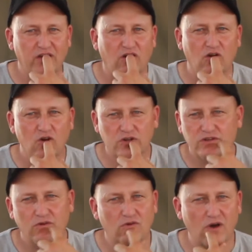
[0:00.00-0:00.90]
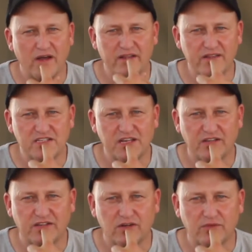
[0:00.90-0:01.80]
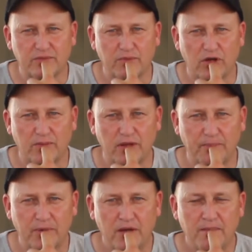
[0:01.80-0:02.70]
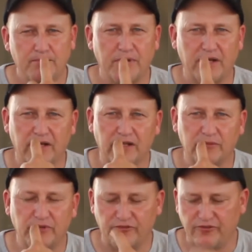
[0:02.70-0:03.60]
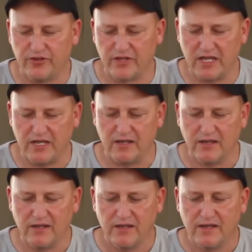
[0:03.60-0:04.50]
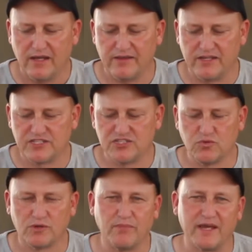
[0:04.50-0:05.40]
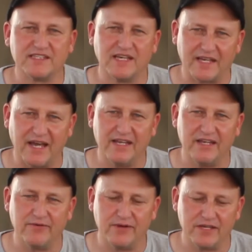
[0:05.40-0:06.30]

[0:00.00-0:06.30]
are hooked right in the center of the bottom lip, but a little bit further in, and this is what makes a KD rig